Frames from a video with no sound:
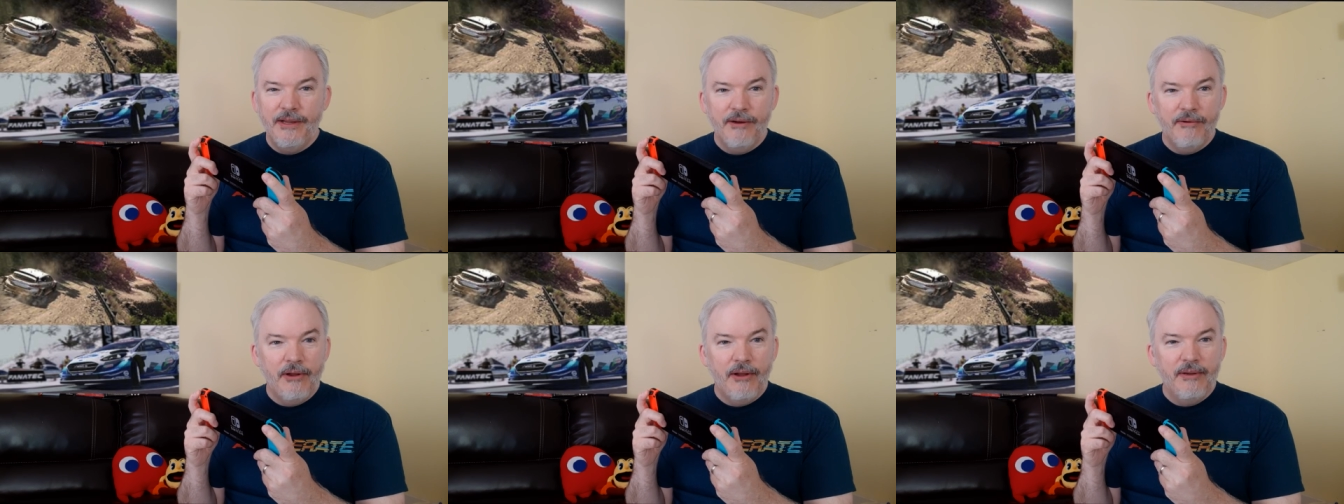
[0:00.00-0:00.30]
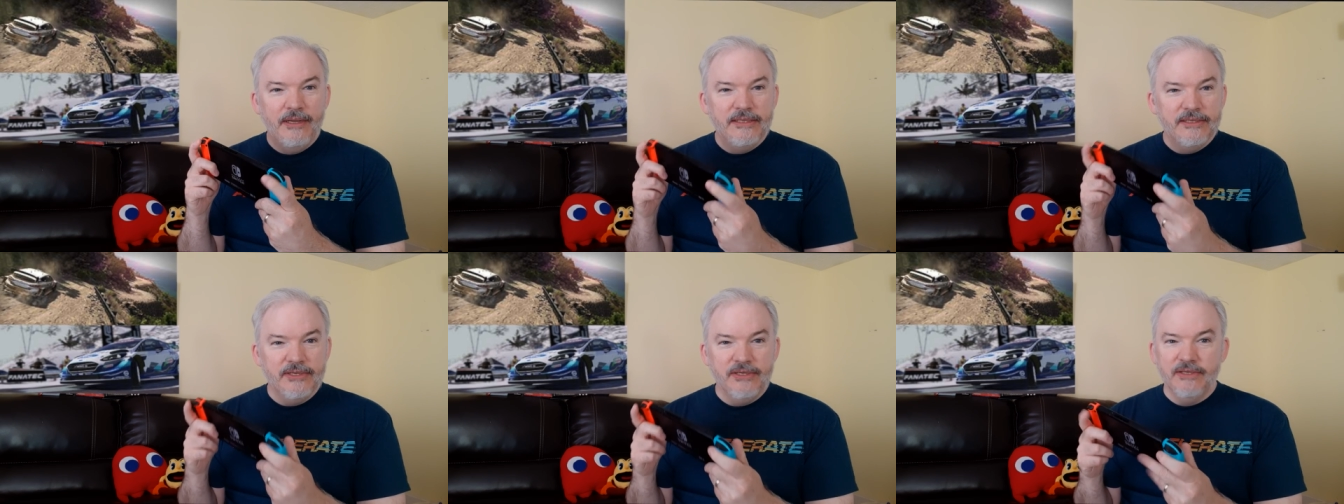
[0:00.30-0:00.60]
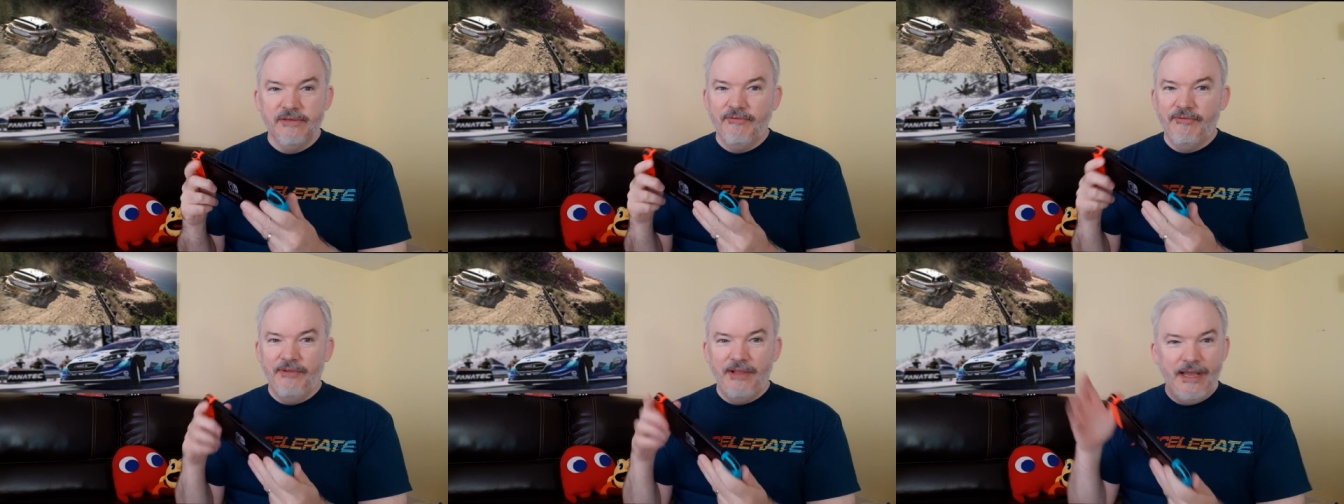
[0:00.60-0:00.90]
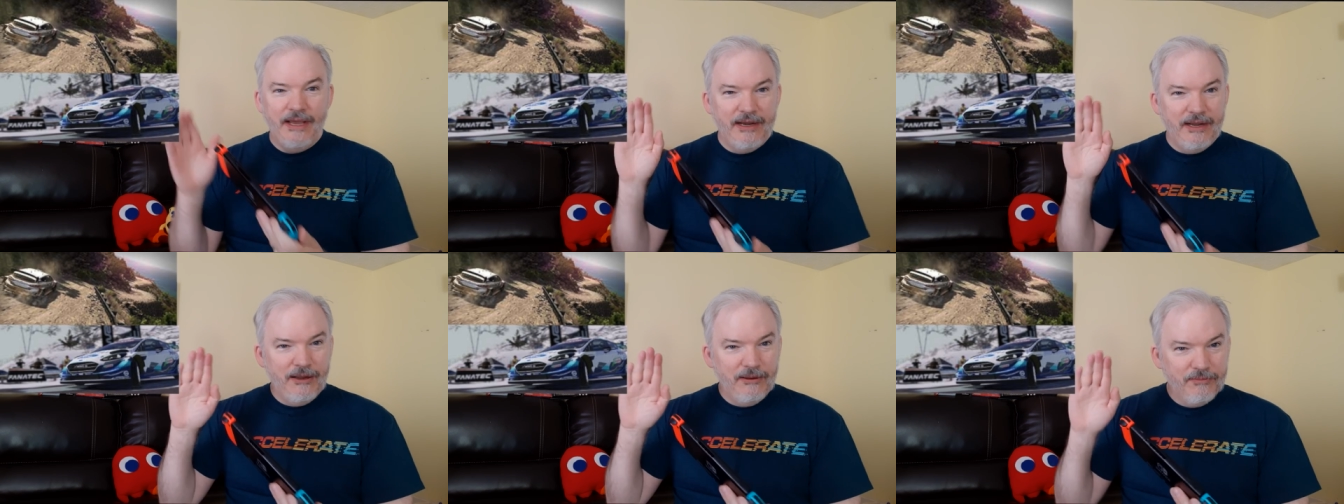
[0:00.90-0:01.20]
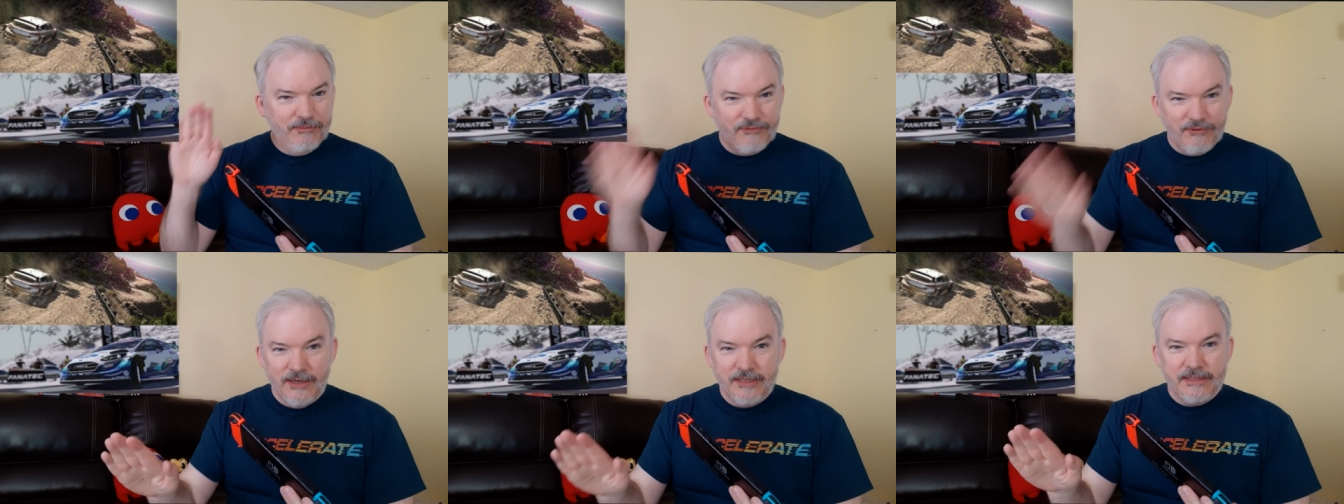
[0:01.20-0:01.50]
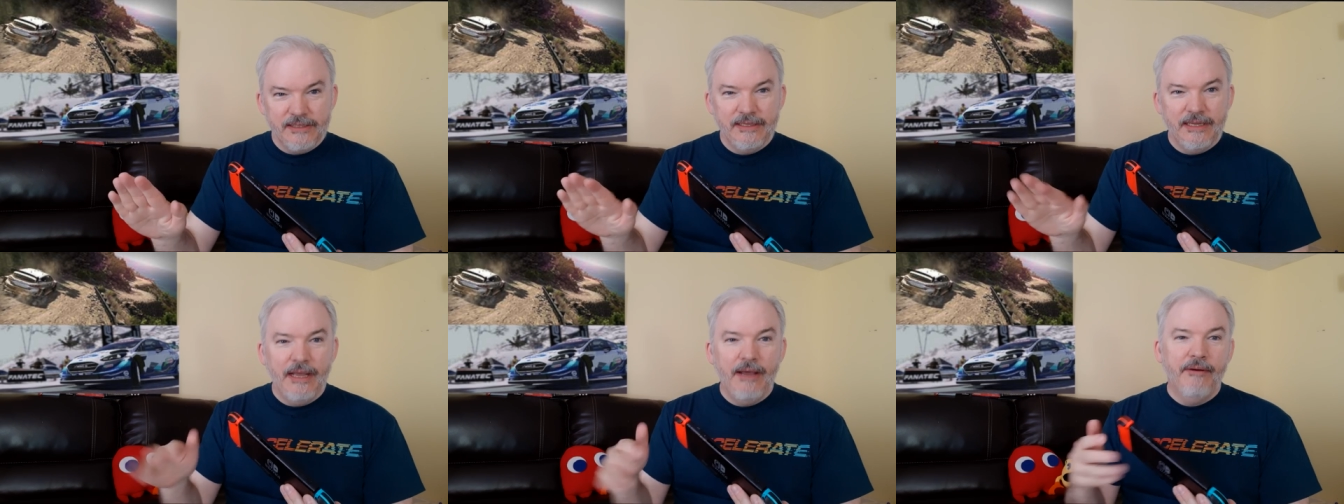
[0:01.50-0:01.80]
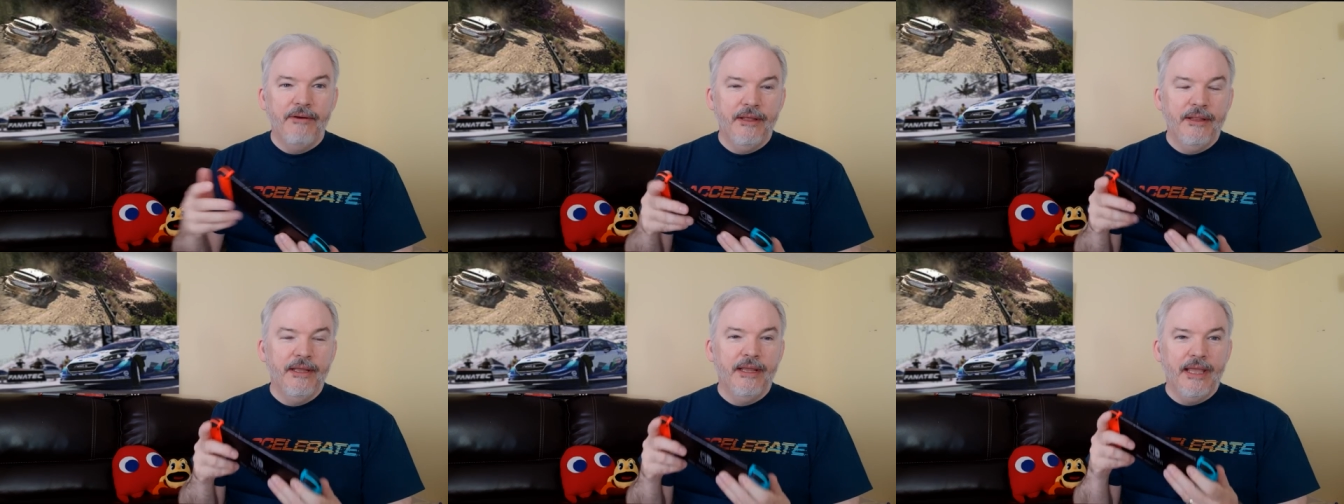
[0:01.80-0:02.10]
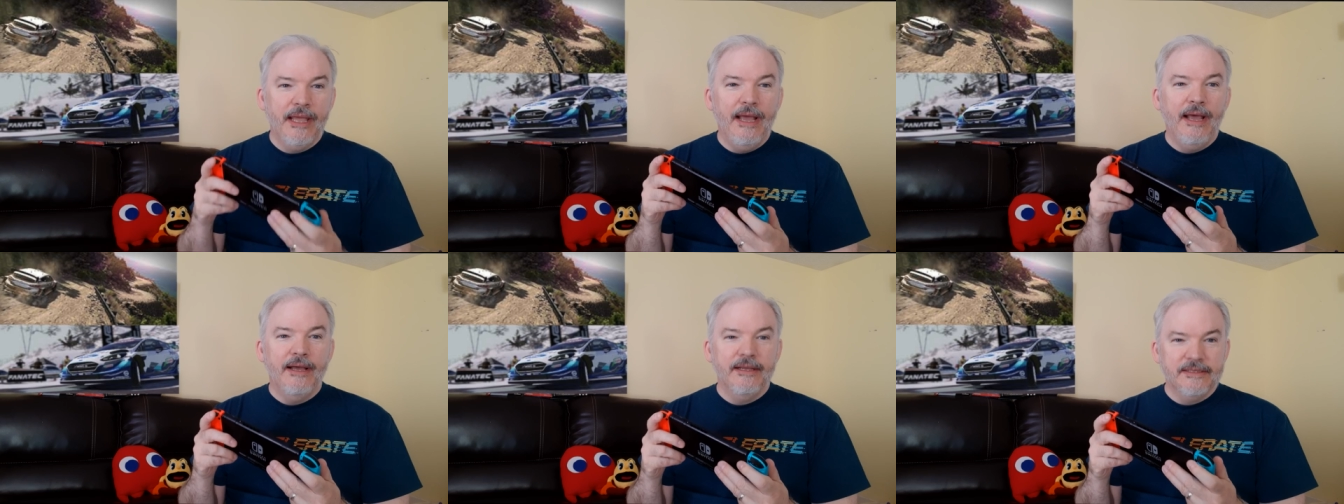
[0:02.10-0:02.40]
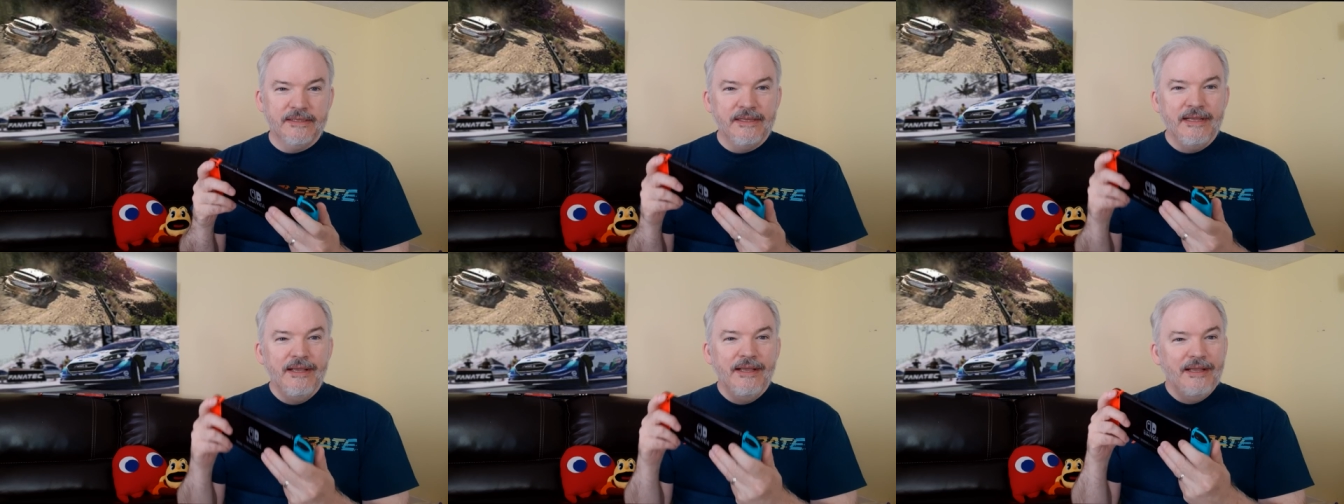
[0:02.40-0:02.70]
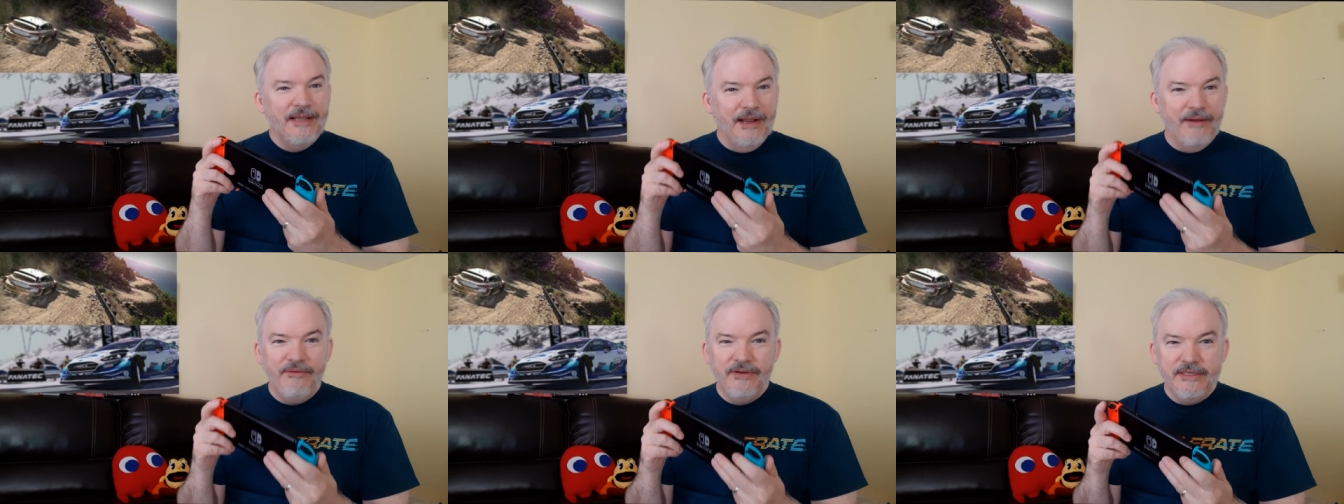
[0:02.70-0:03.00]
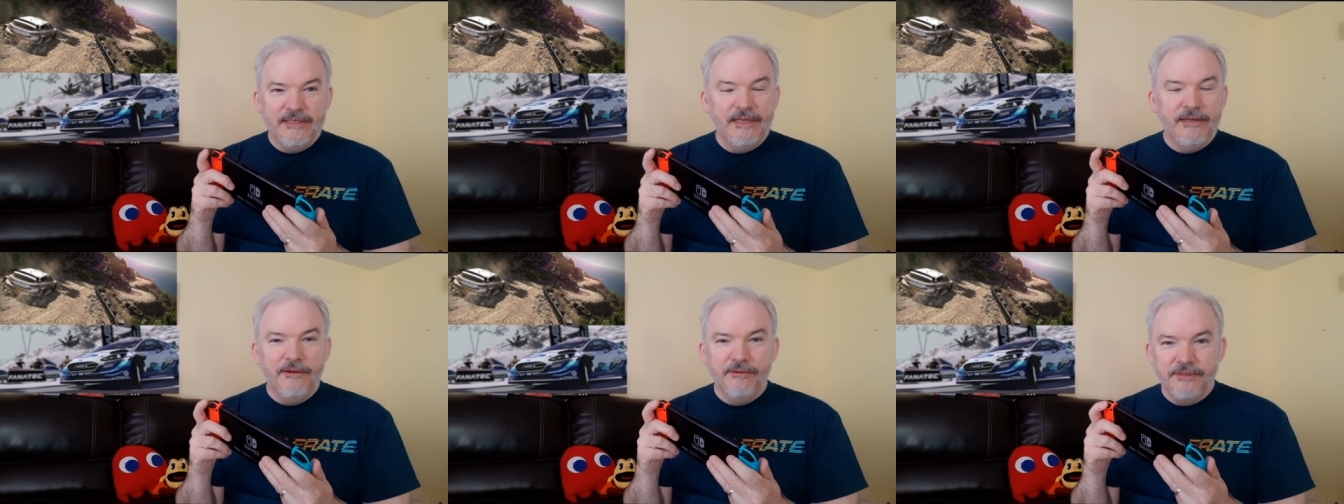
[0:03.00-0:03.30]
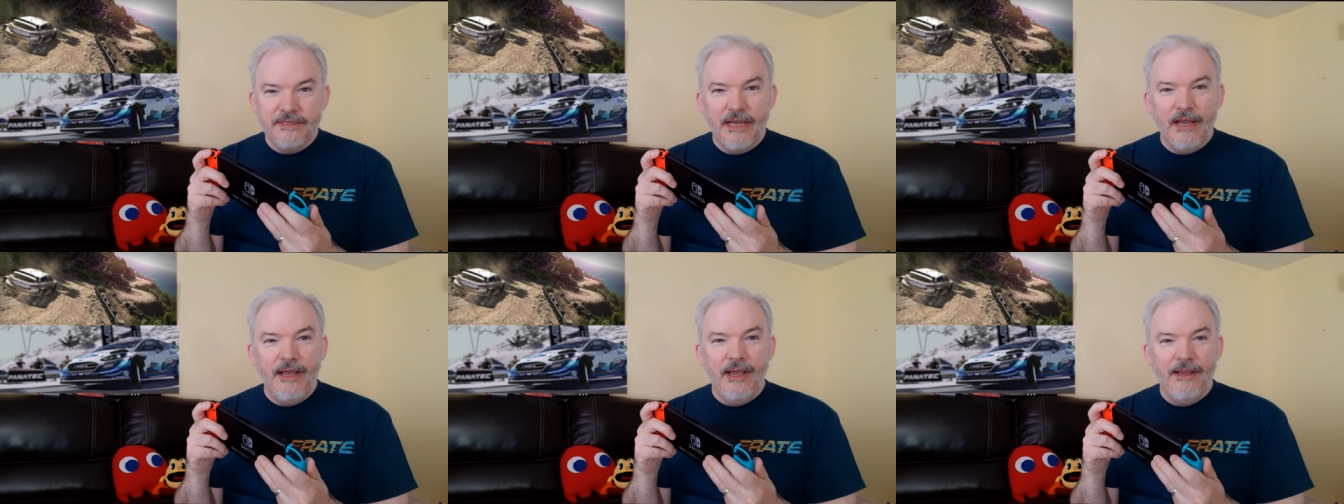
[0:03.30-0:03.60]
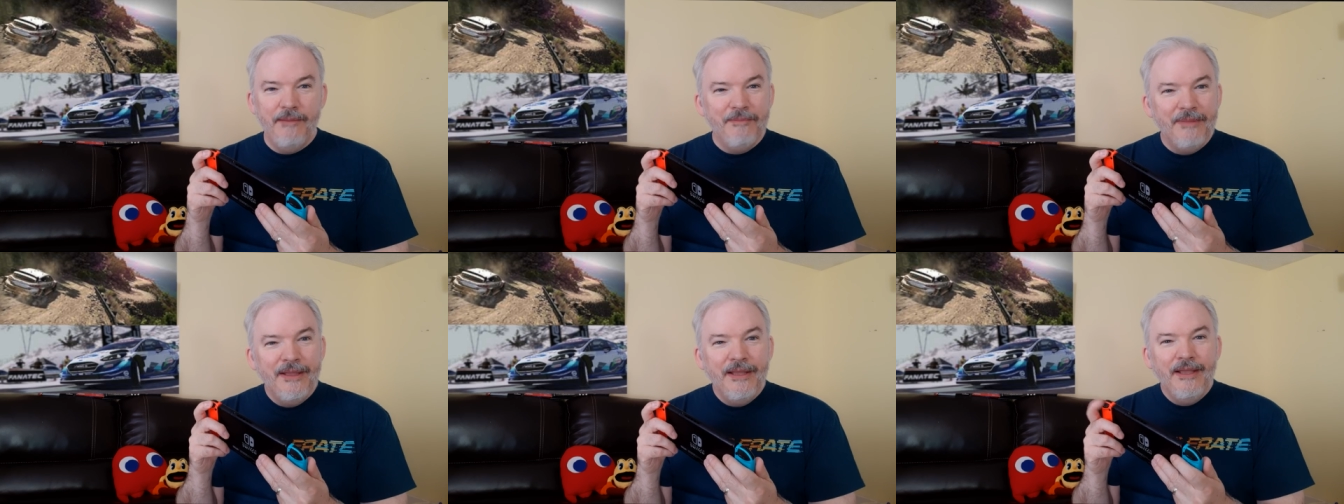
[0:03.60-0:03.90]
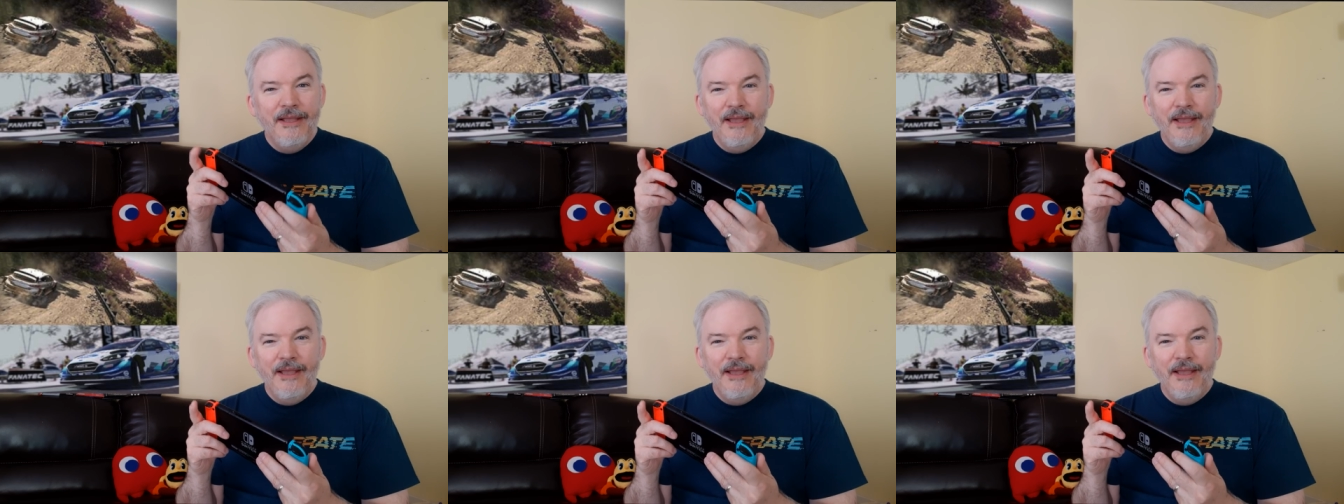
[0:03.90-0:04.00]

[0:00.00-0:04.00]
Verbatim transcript: You're always just flat out pressing down on the gas every single time.